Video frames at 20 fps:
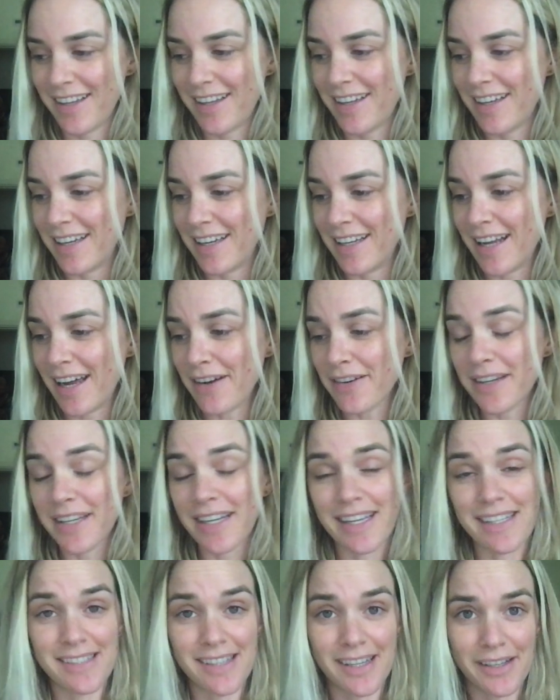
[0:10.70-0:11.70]
And how
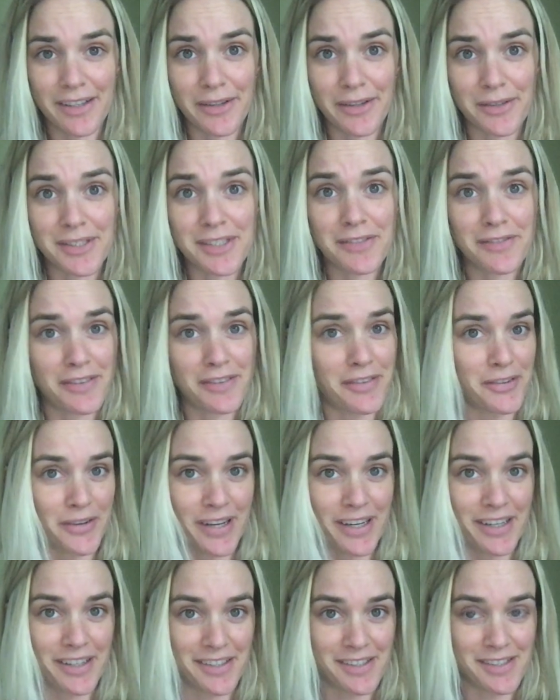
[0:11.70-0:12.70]
can I say no to fifth
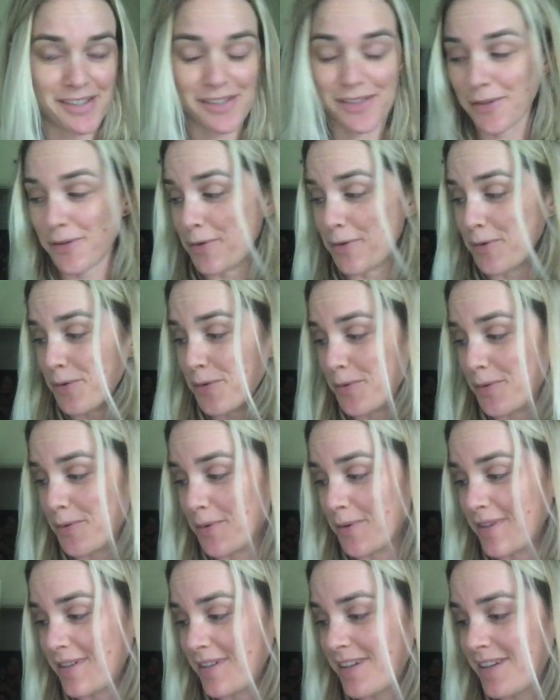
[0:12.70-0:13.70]
graders
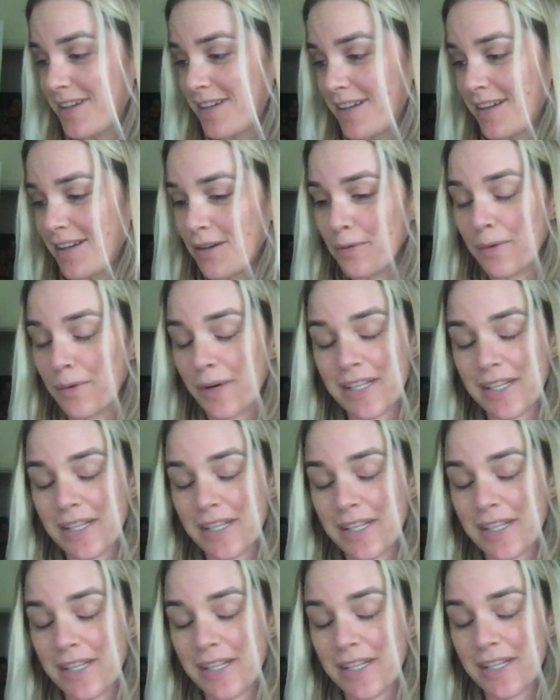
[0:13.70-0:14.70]
who want to
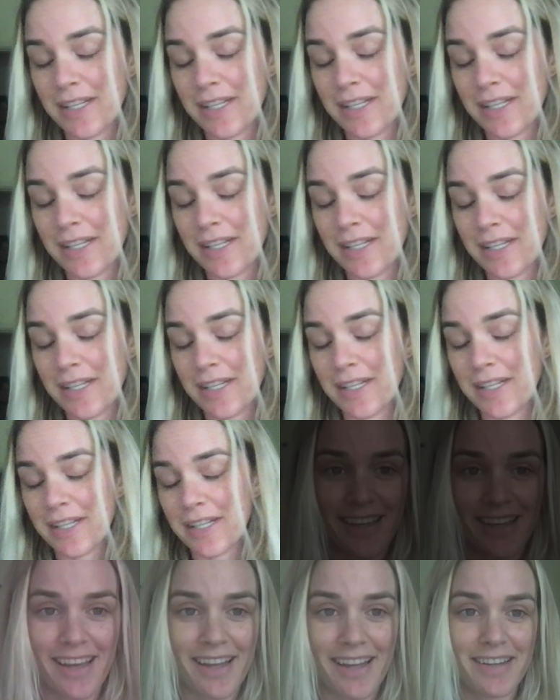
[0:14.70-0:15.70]
find out what happens at
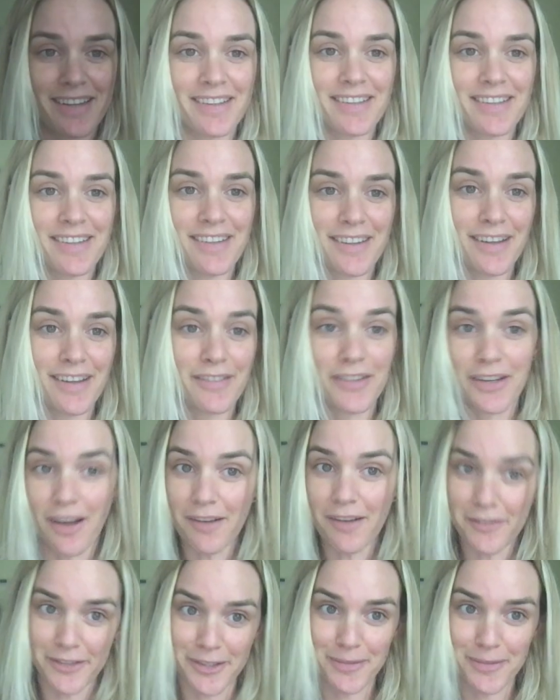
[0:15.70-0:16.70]
the end of a
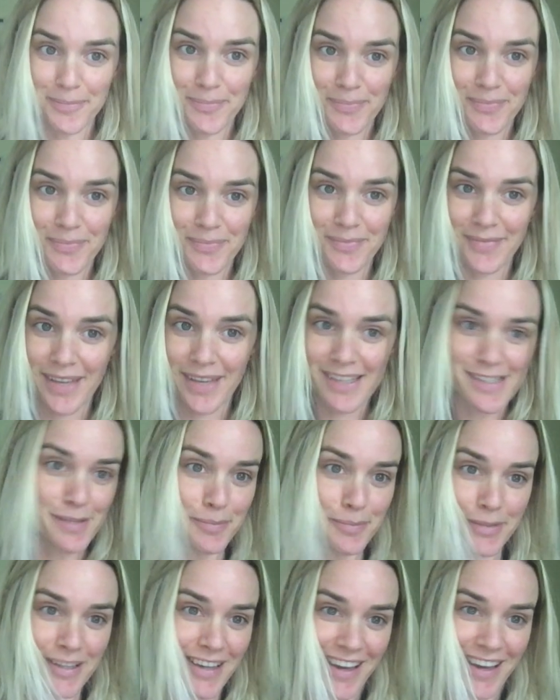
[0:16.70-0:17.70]
novel? I
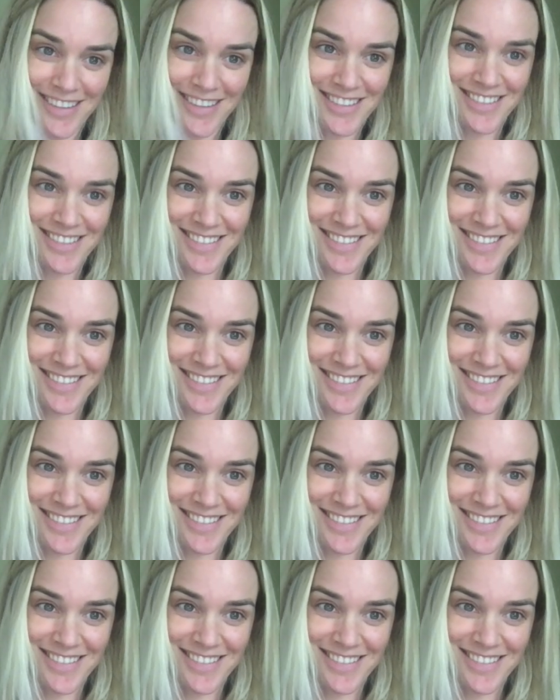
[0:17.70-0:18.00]
simply can't.